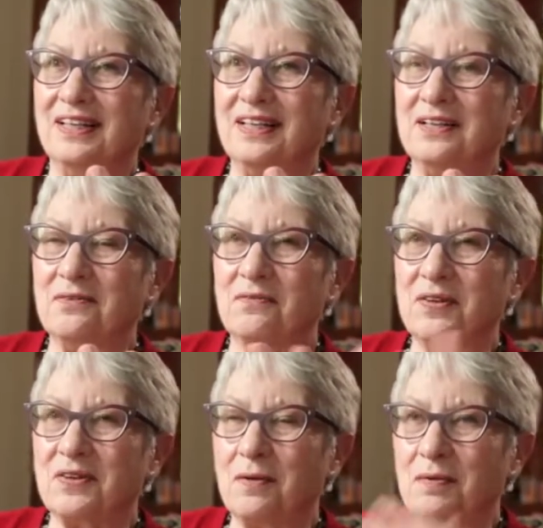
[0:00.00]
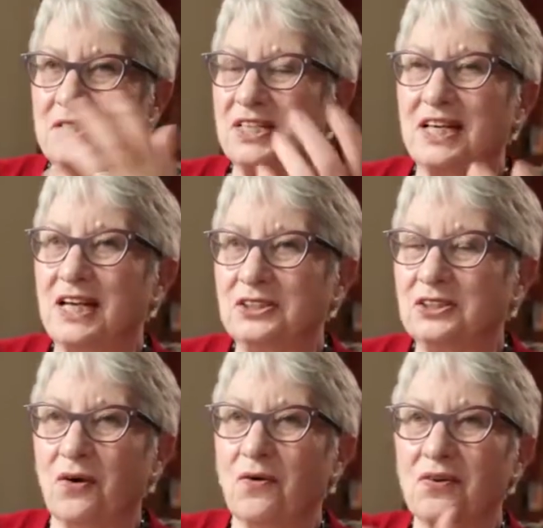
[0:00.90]
whether a particular
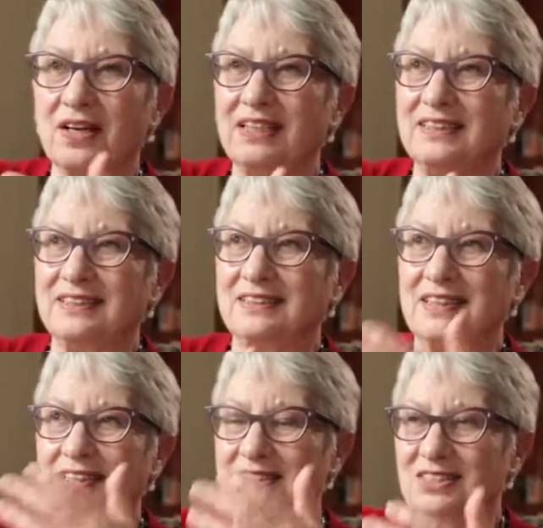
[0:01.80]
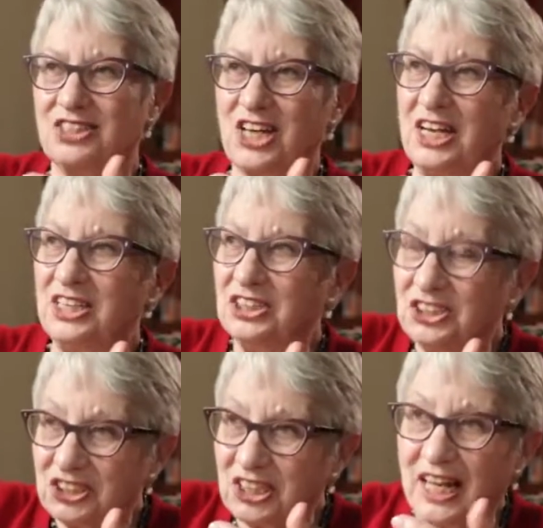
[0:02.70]
song is changed
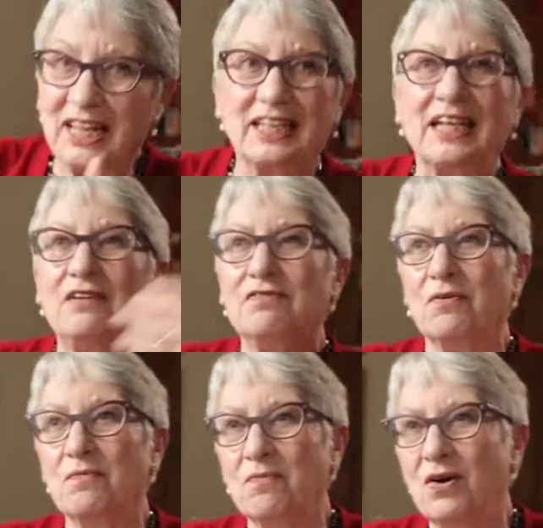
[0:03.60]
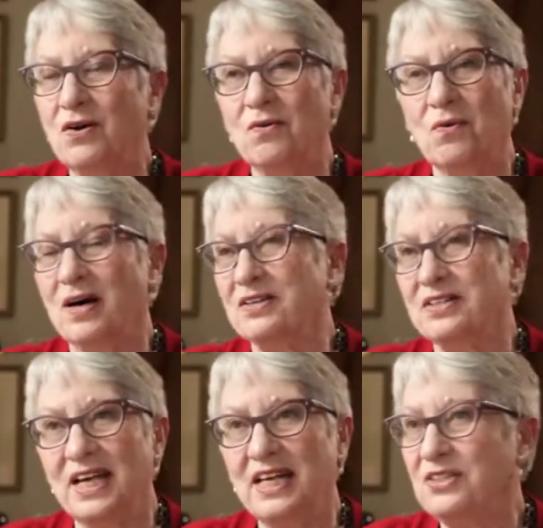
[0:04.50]
slightly from one
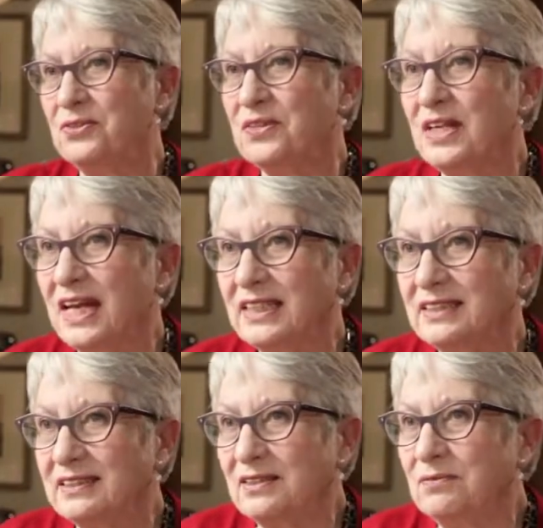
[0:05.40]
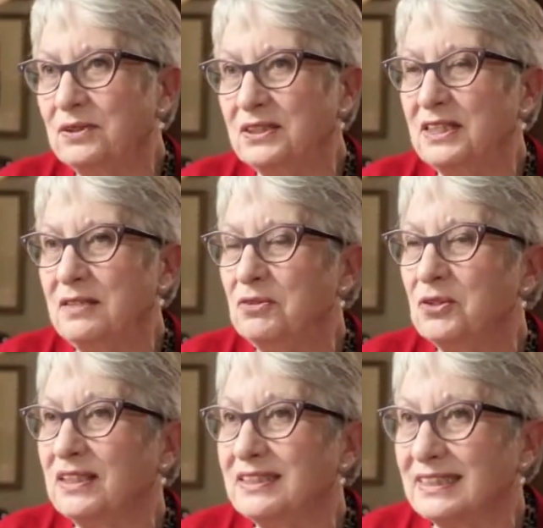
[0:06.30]
day to the next. It would seem
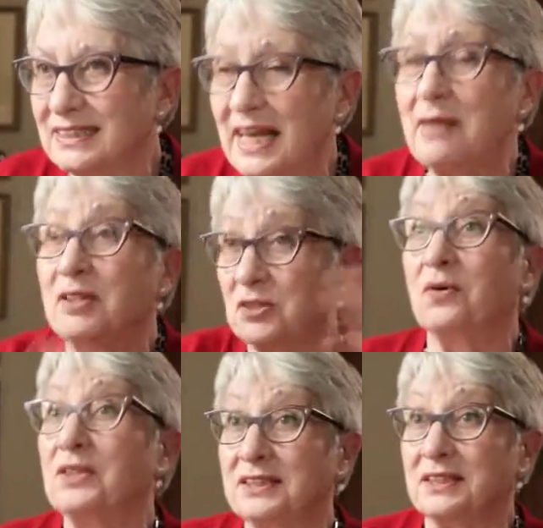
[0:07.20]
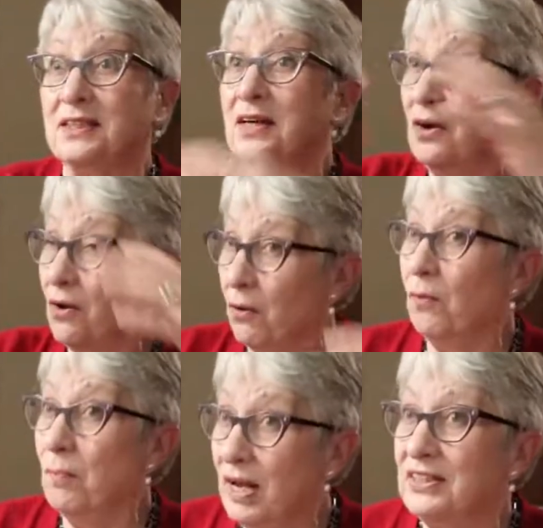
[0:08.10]
to us the same as long as the
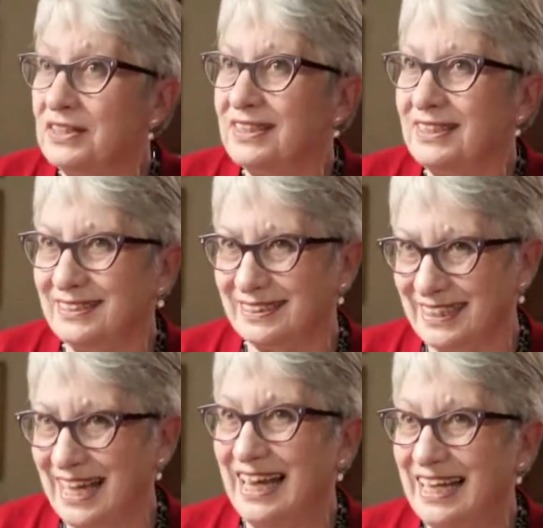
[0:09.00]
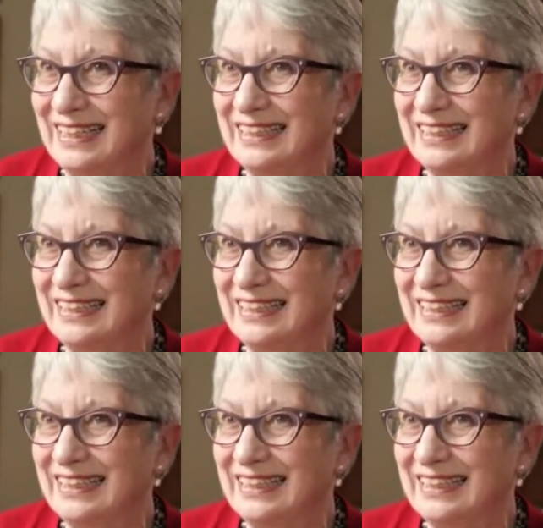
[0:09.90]
whole melody is there.